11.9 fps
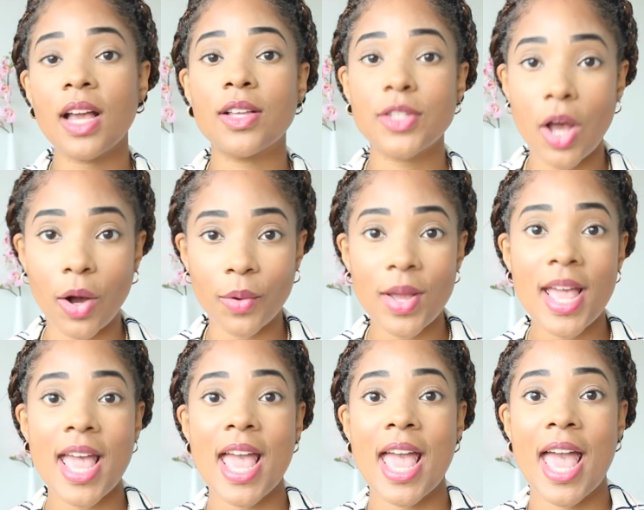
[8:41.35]
So
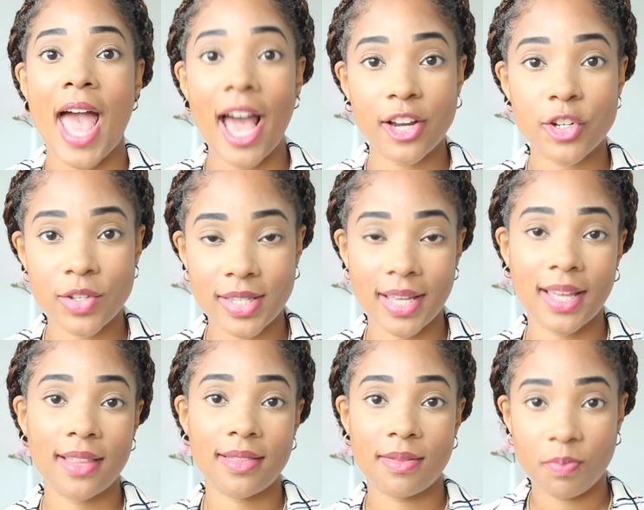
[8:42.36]
as you
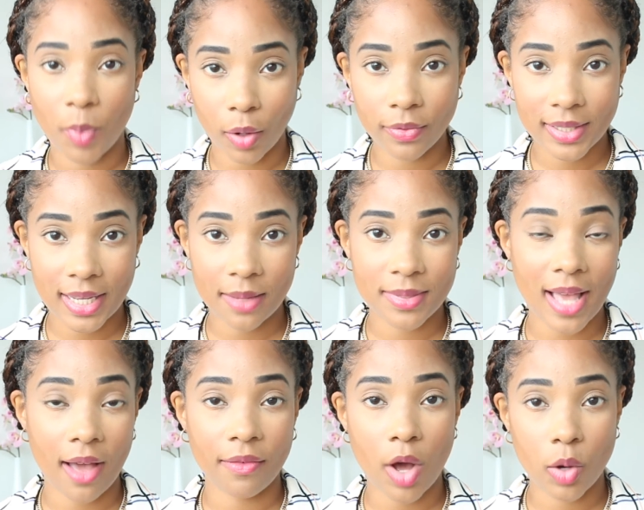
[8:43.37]
see, both teams
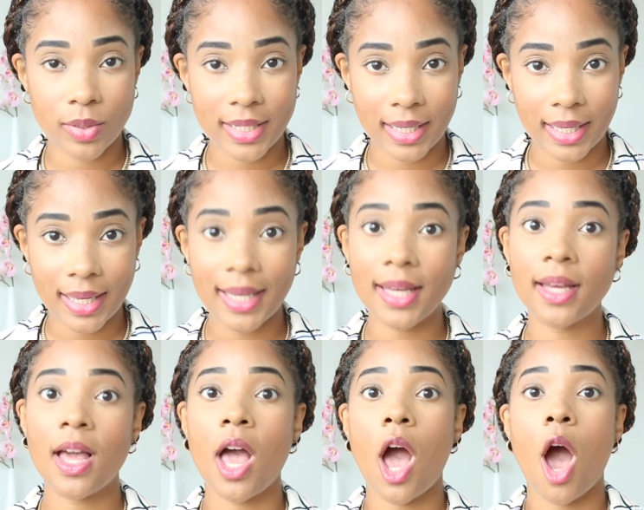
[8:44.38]
have
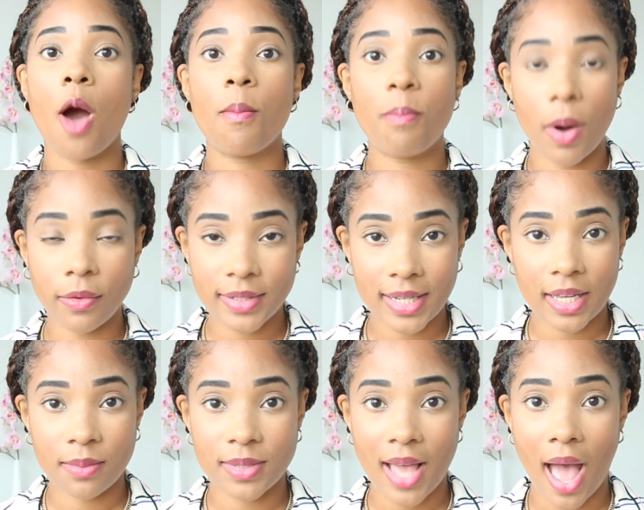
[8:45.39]
OTE. Both
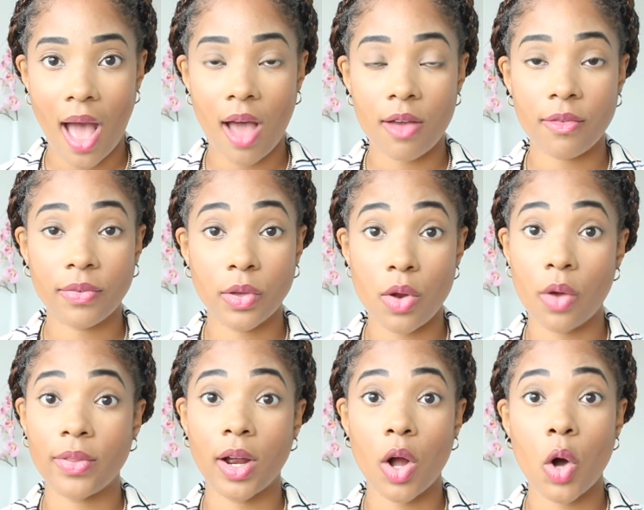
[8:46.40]
teams have,
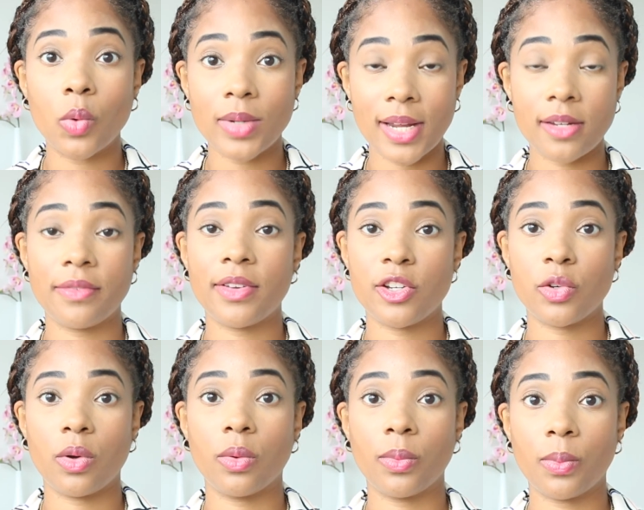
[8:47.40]
their own
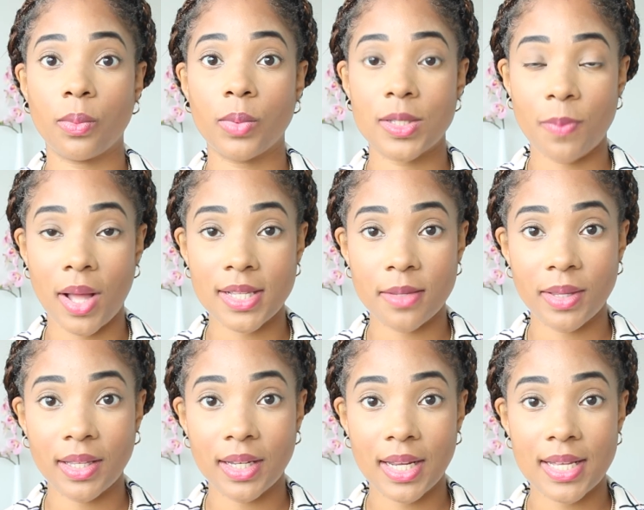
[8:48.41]
individual
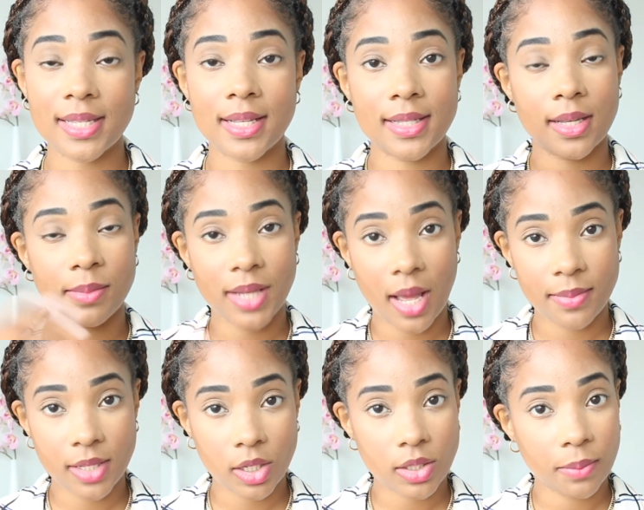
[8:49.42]
responsibilities, and
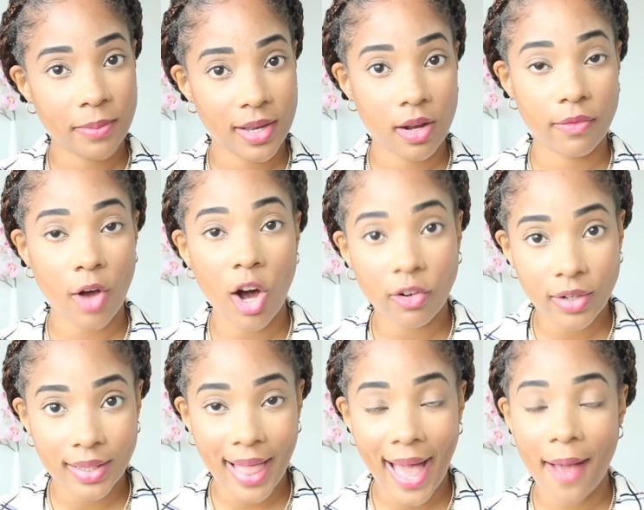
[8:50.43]
sometimes there's a bit of
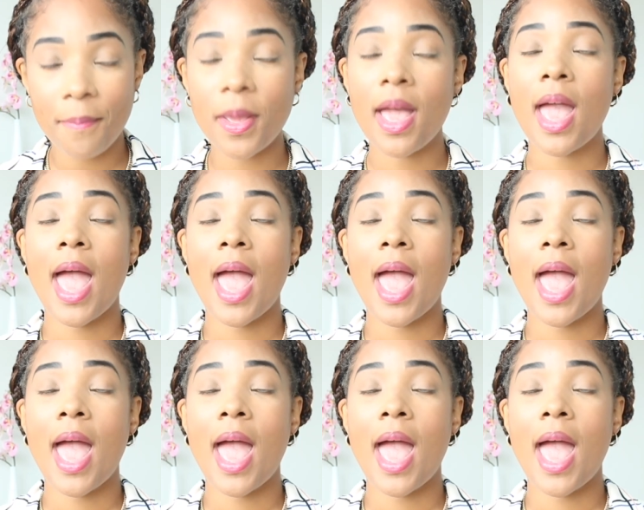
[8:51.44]
overlap,